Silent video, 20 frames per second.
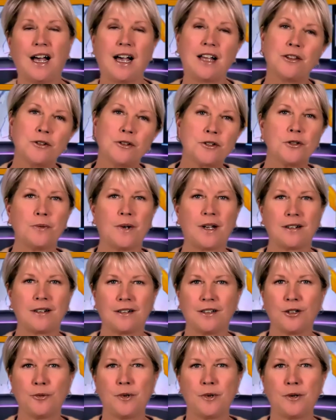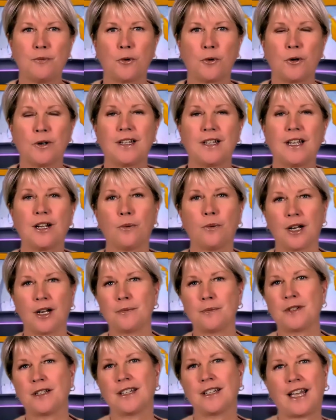I looked around a little bit more and then I went
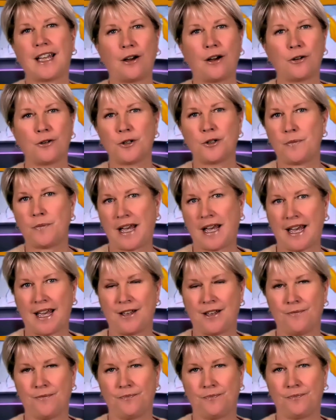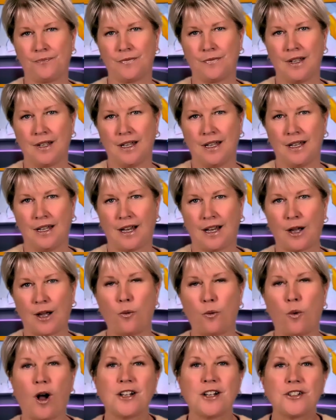up to the counter to pay. I
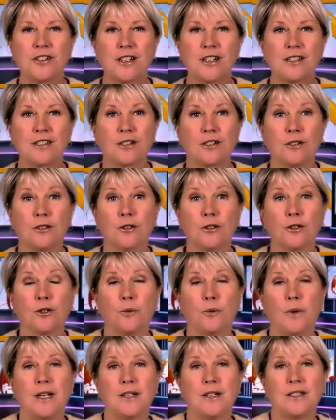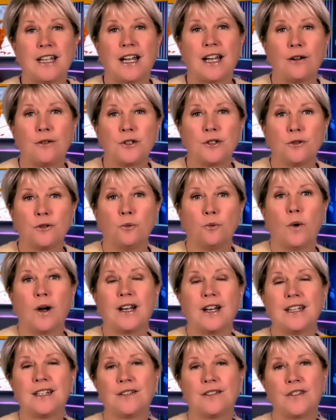watched as the clerk went down to
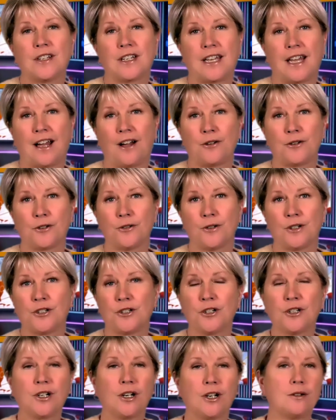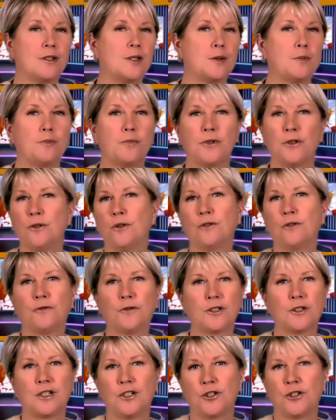one end of the counter and took out this
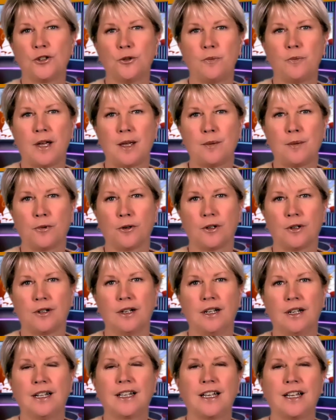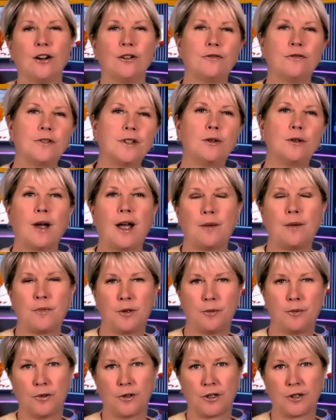beautiful tissue paper and carefully wrapped
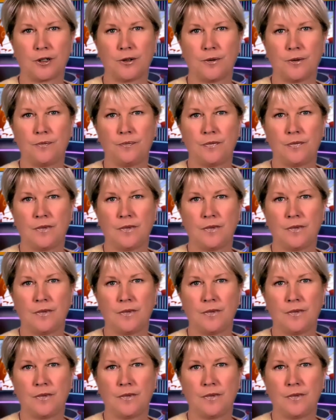the book.